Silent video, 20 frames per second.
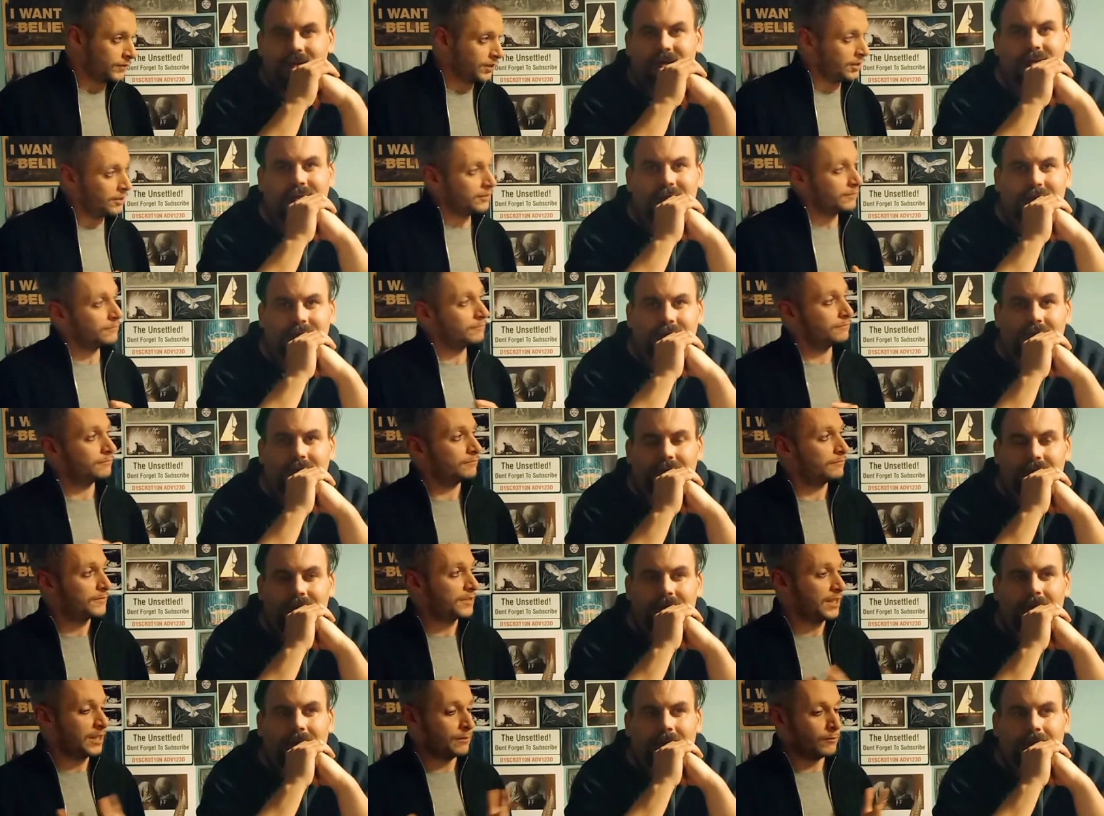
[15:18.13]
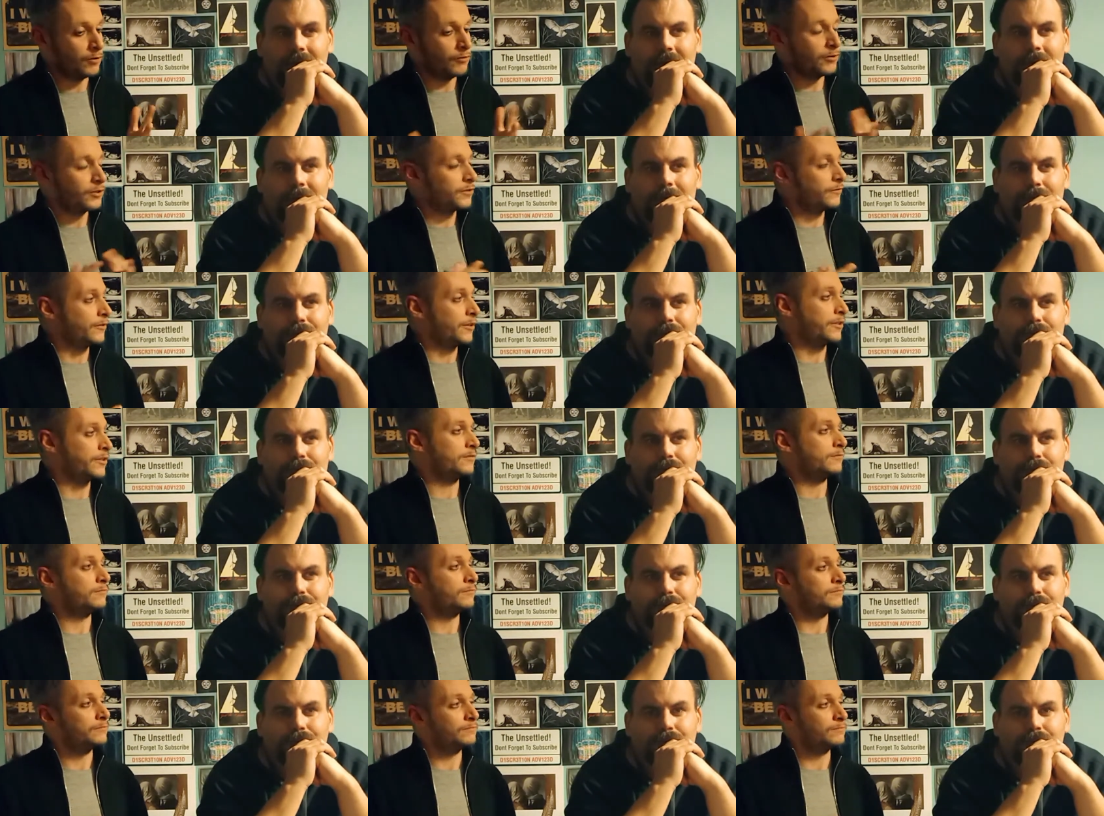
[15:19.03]
Speaker 1: yeah. Same orange thread.
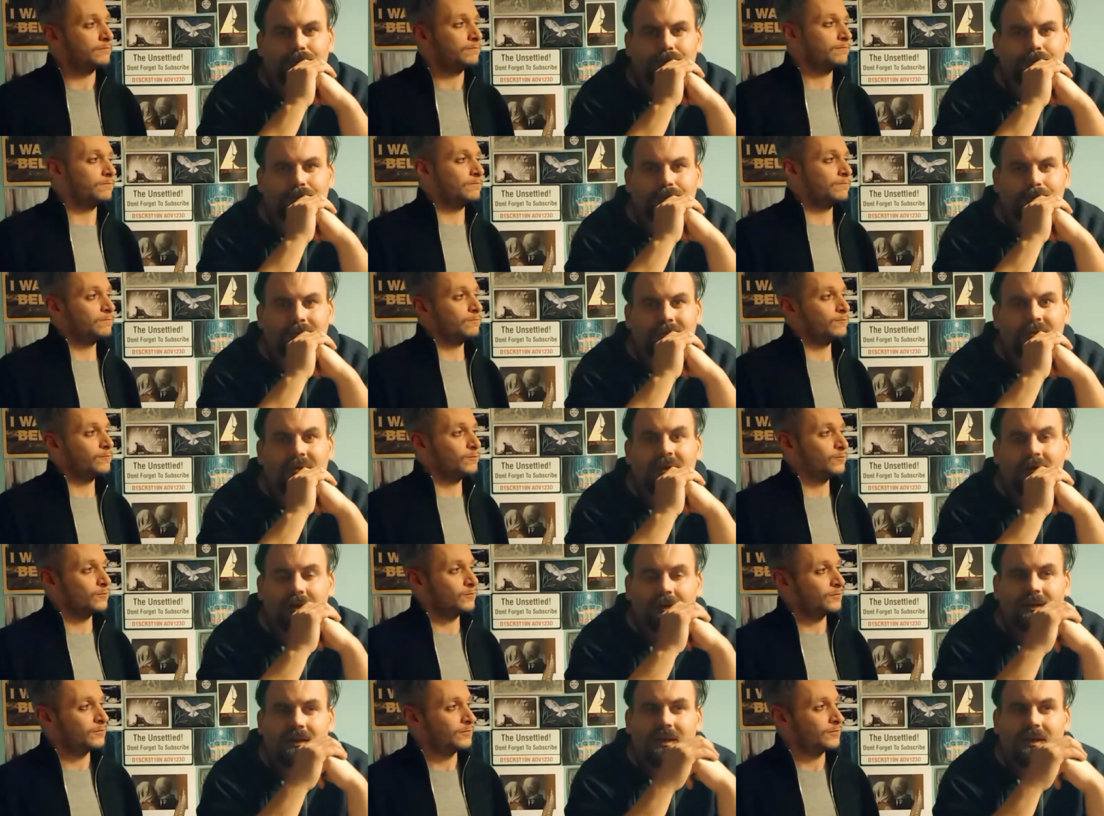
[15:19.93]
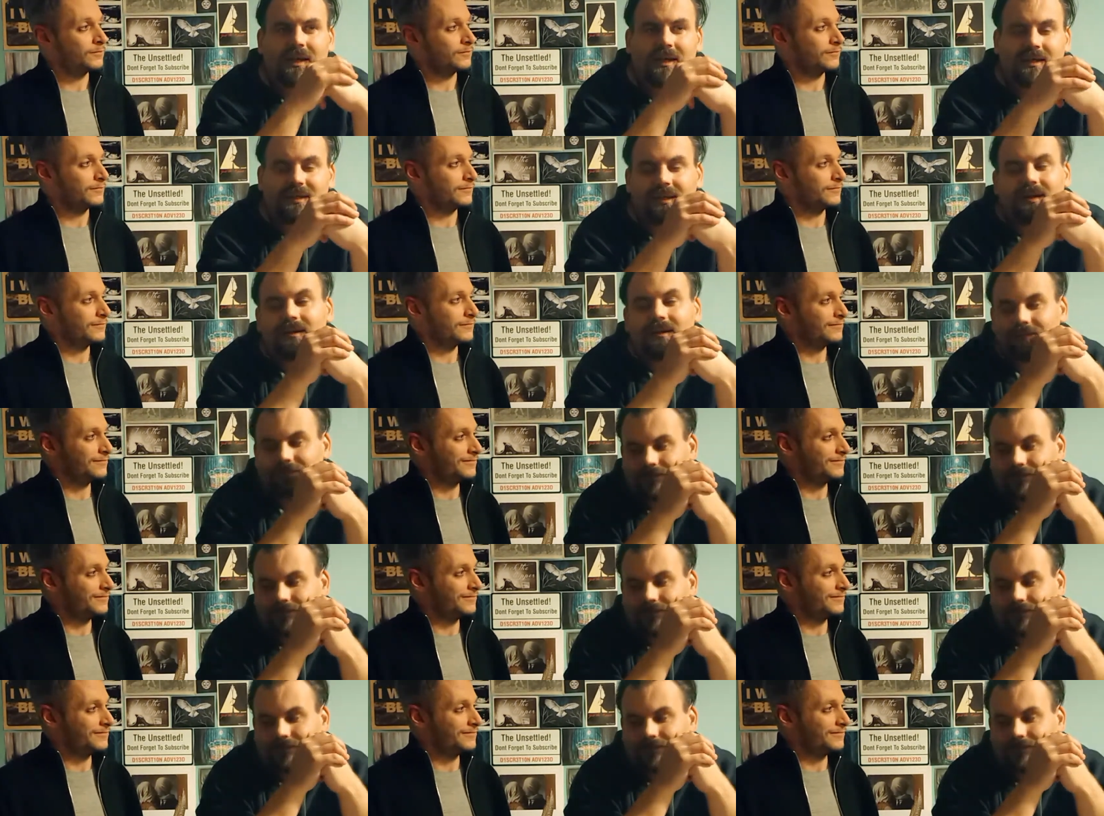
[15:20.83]
Mm. It does.